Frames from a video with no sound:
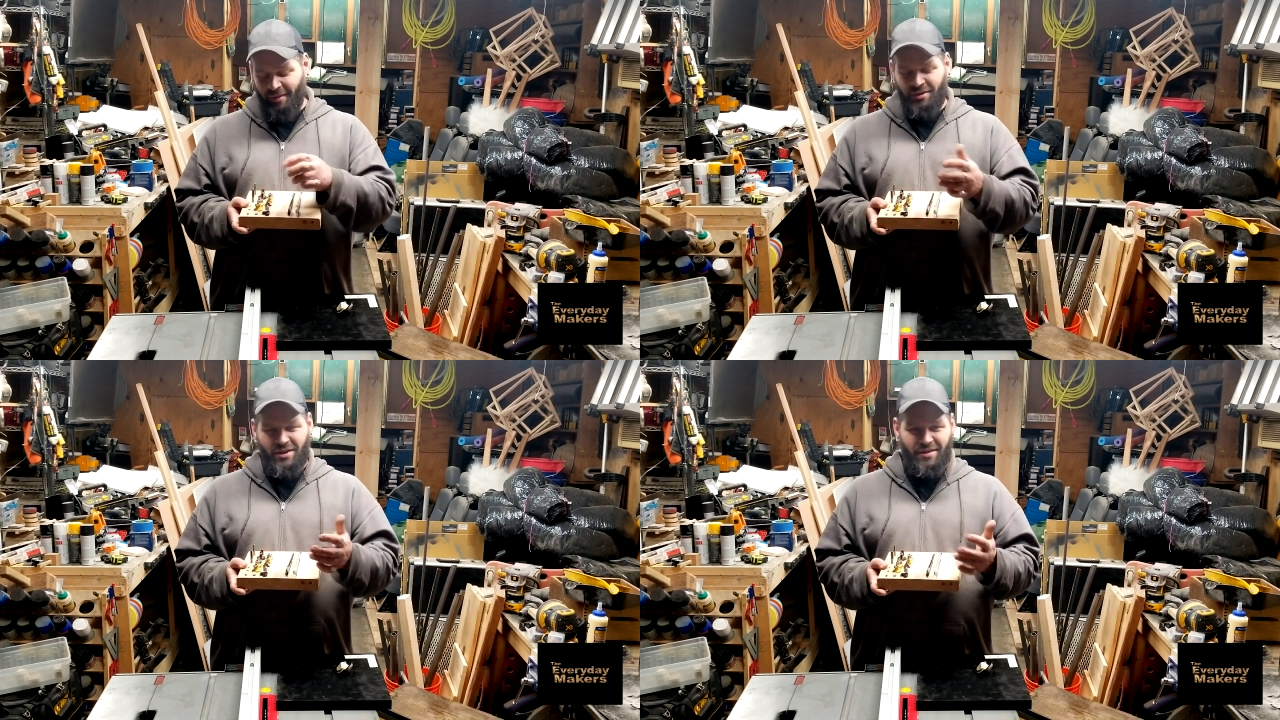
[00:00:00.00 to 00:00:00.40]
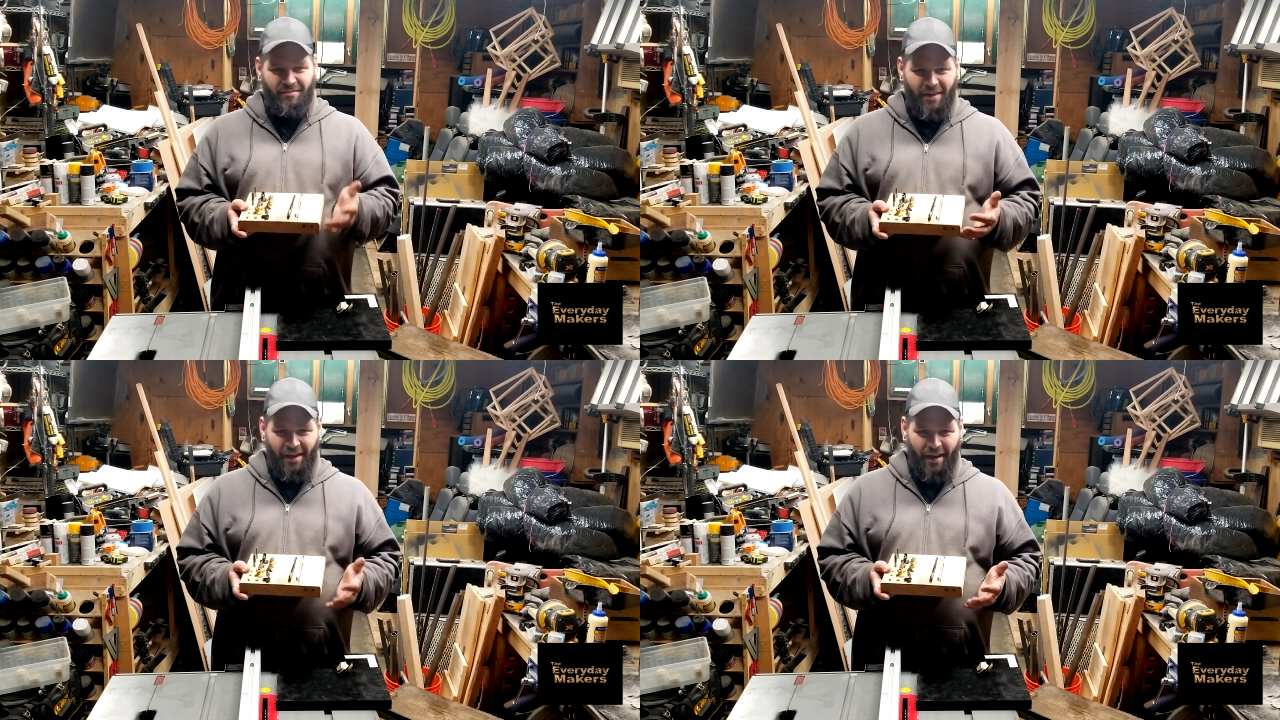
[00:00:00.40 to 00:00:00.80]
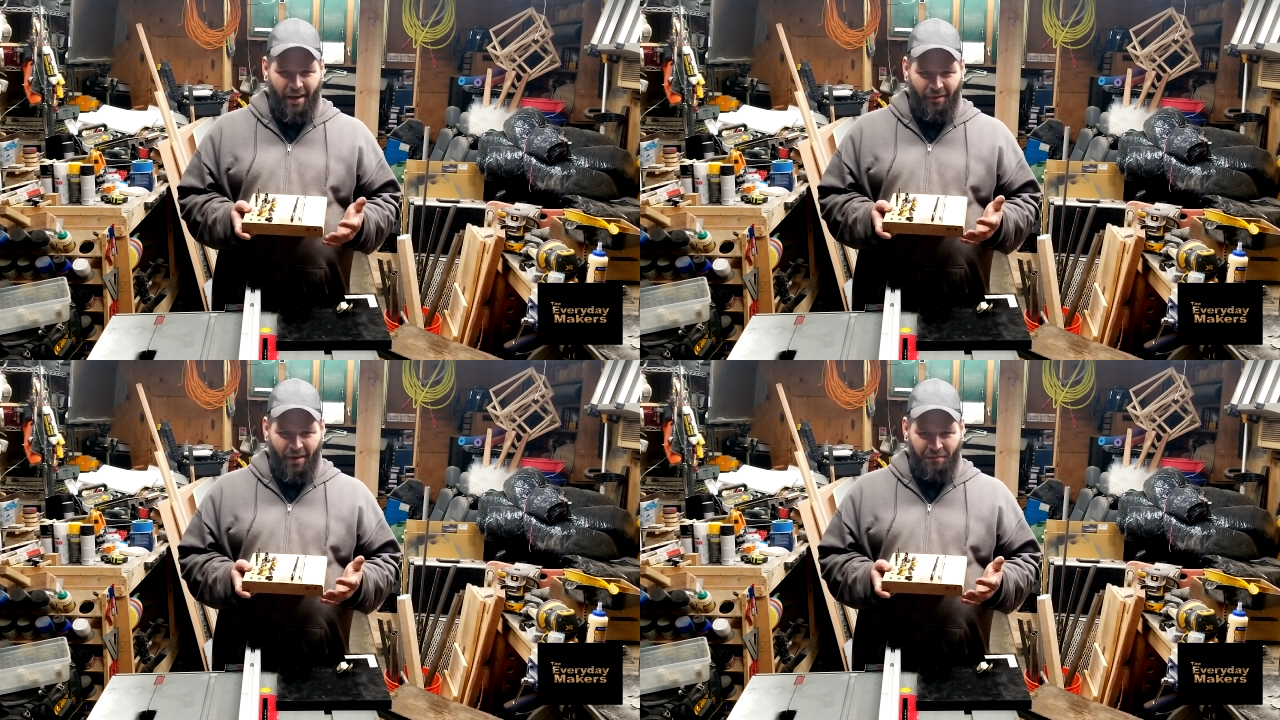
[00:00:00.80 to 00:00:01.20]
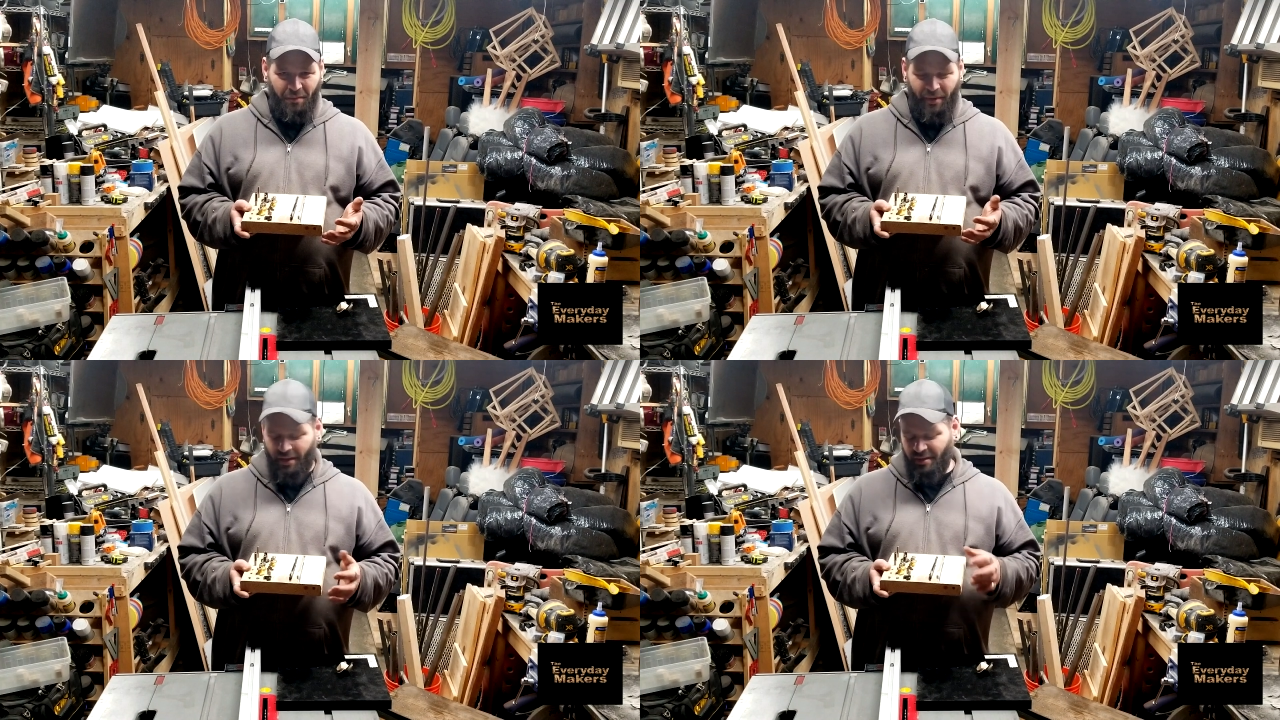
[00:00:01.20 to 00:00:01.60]
Just kind of not great for the
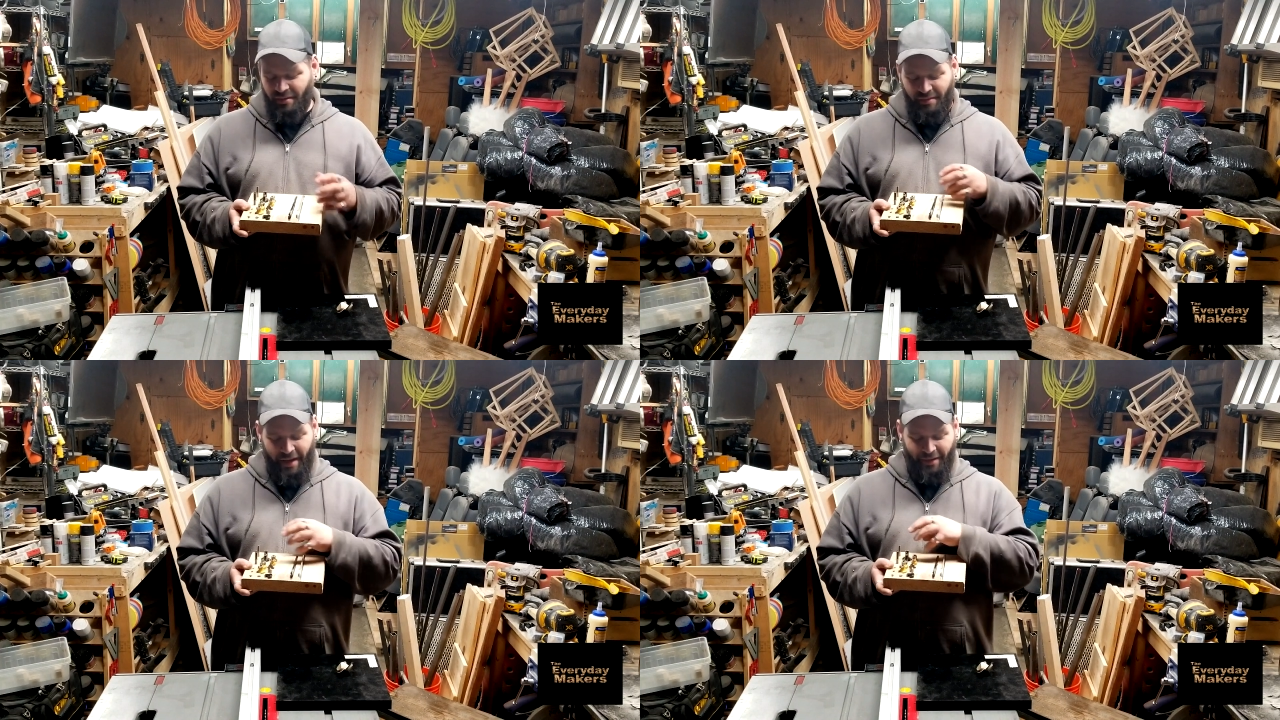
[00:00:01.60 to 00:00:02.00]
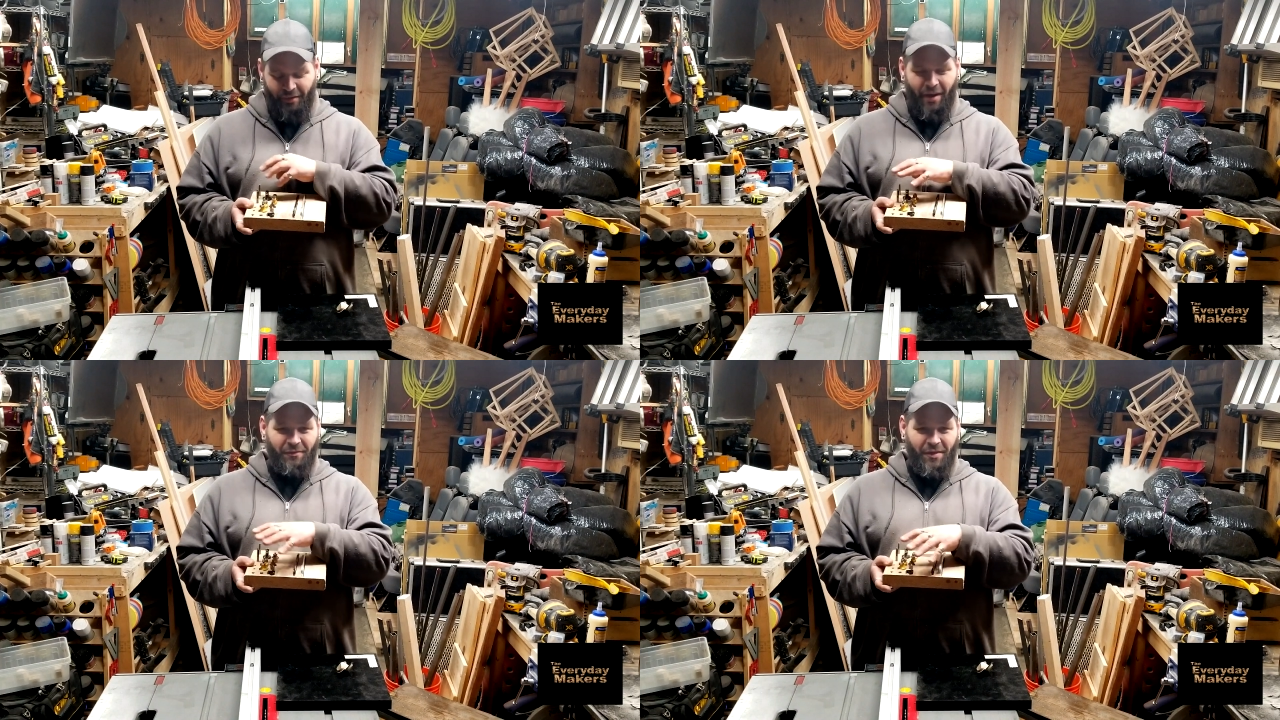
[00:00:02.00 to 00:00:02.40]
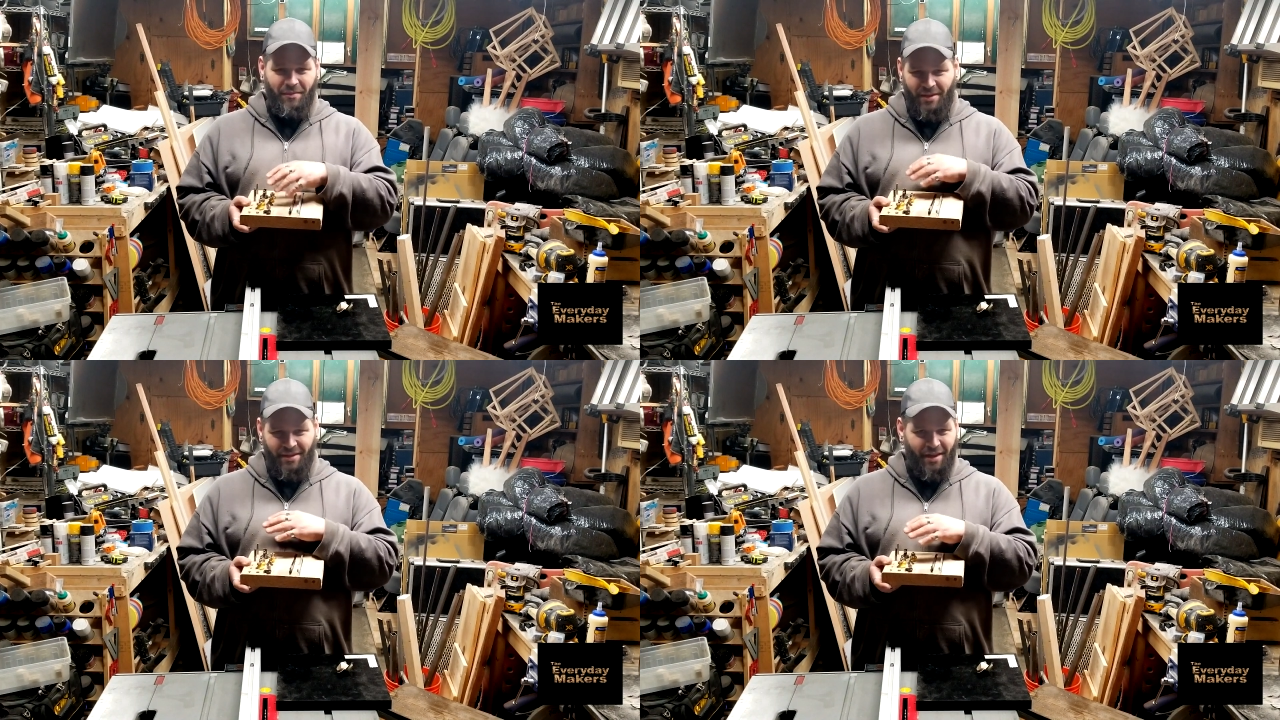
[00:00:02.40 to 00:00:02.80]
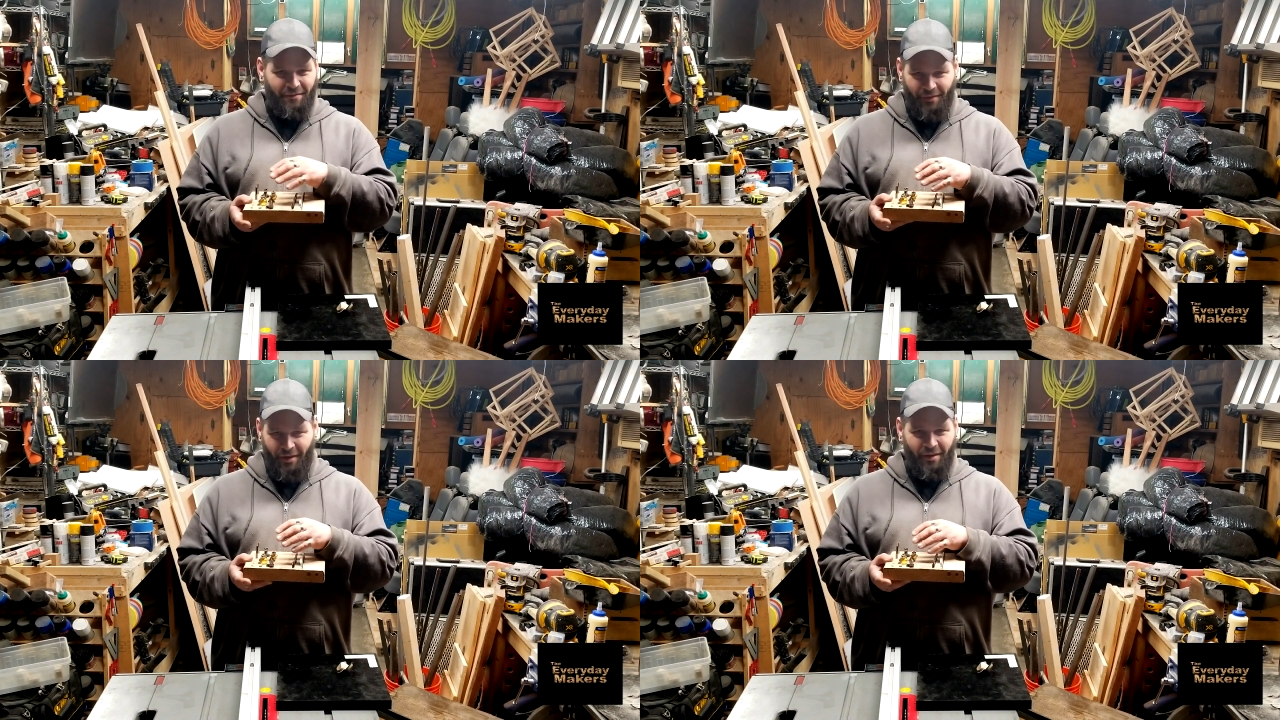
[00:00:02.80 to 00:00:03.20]
bits. Not great for them to sit
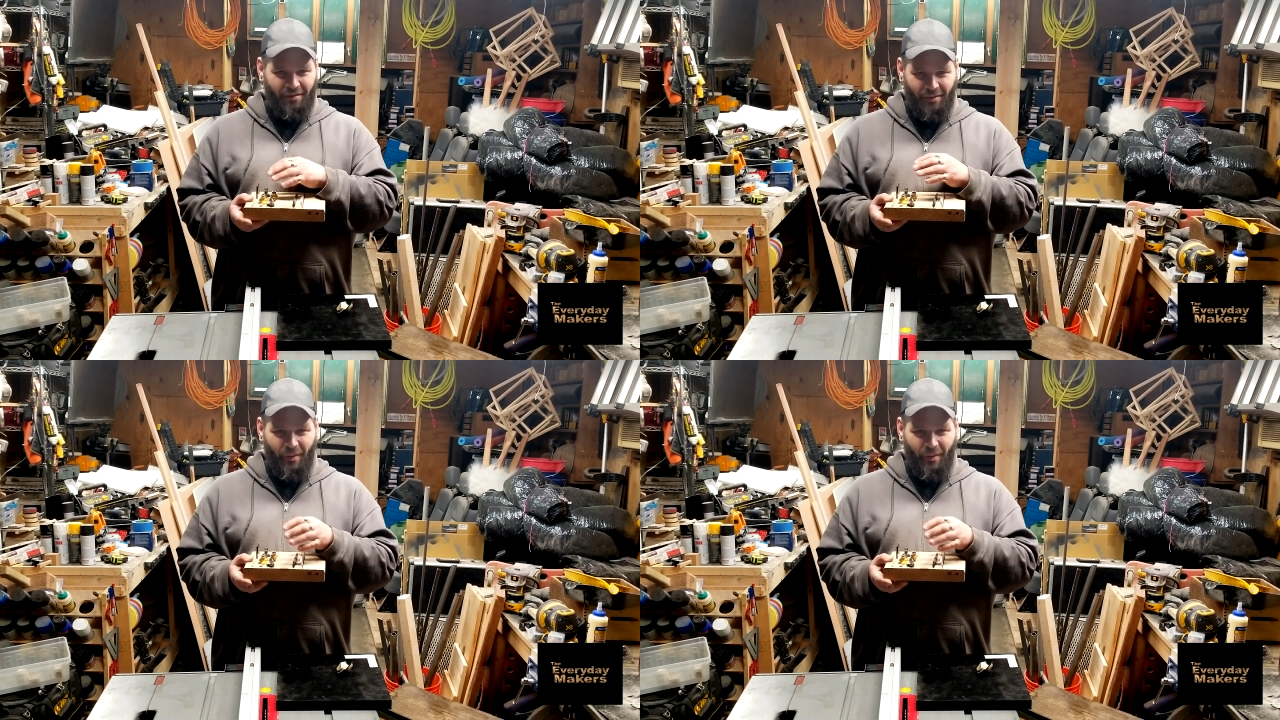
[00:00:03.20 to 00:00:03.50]
for